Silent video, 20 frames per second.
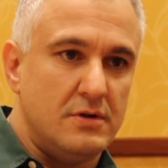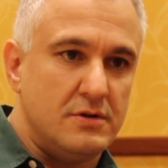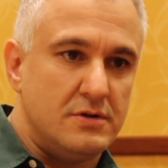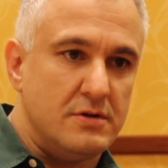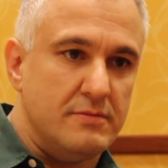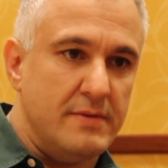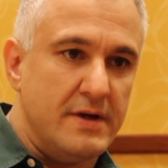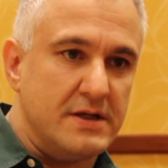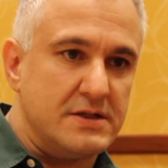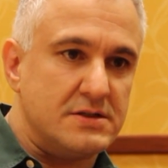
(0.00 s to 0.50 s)

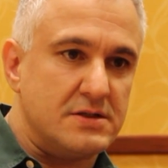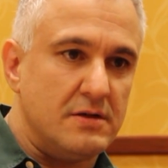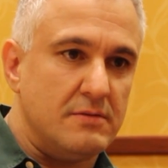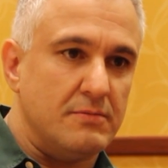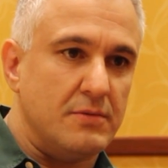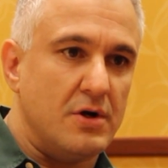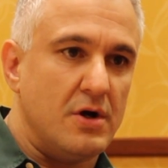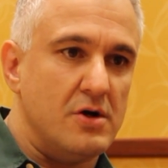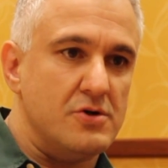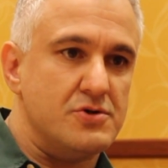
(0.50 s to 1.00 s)
to make
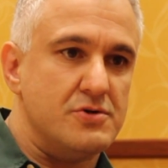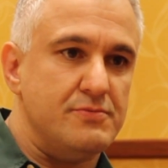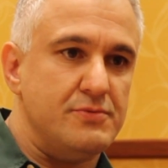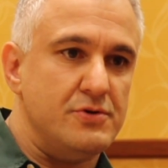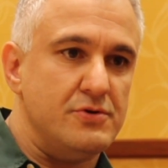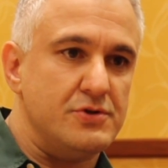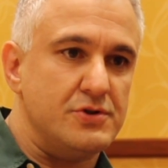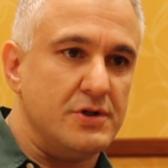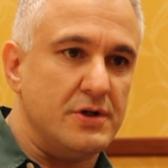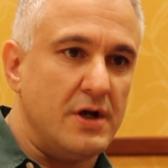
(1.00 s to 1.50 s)
some
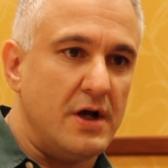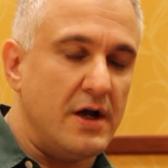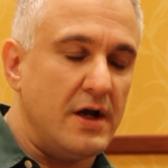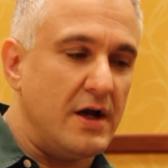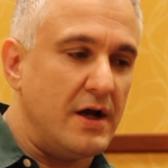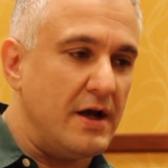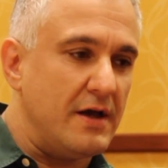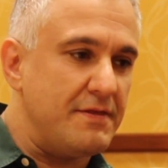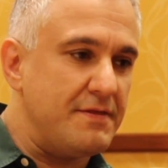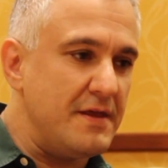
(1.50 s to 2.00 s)
contribution.
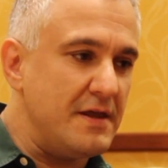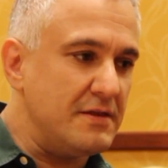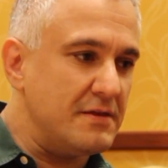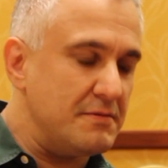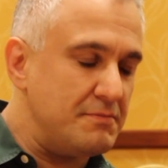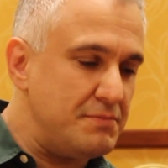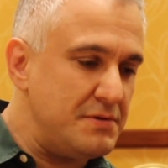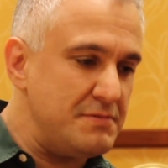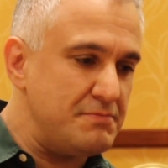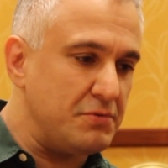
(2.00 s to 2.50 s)
I think
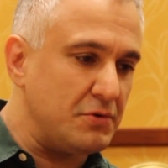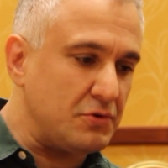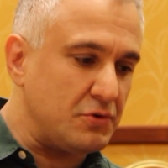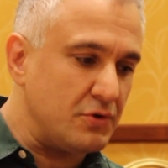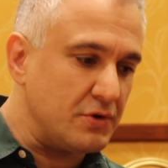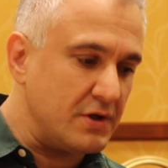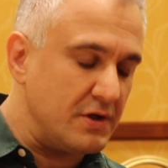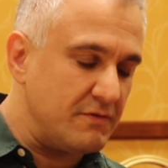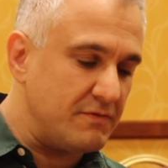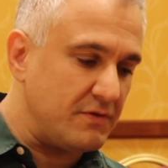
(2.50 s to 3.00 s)
that people
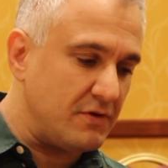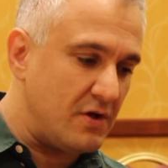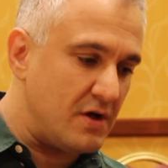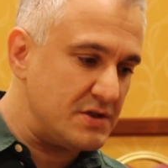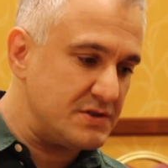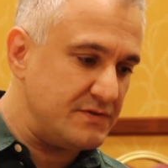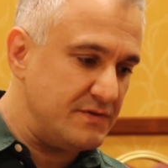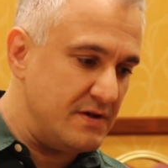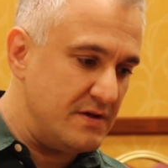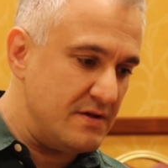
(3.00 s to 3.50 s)
look at
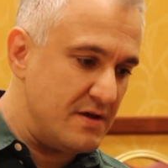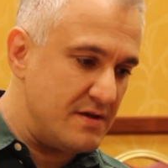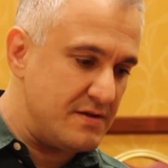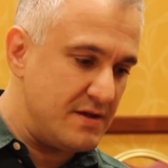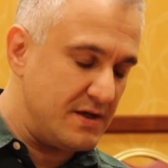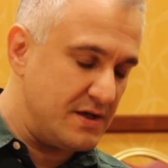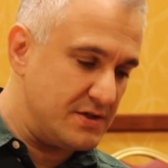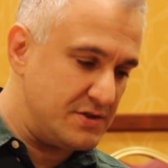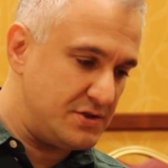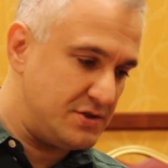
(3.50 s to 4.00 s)
philosophy and they
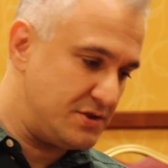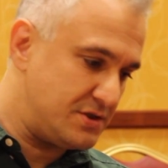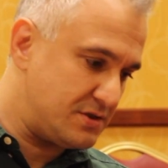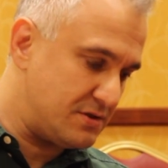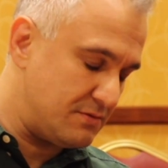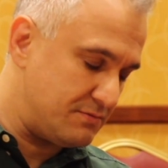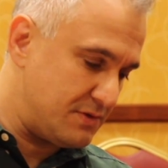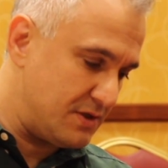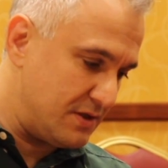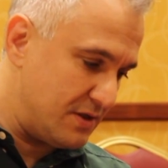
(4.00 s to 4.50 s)
think it's just
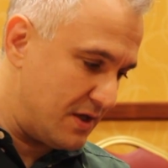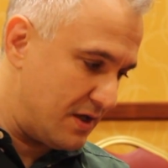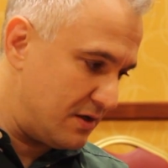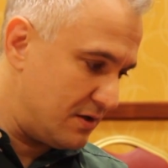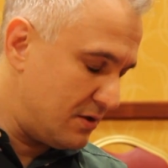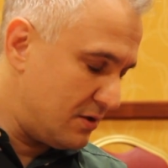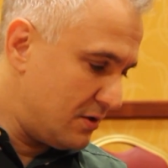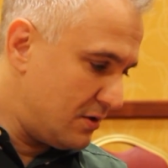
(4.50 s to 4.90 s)
something that,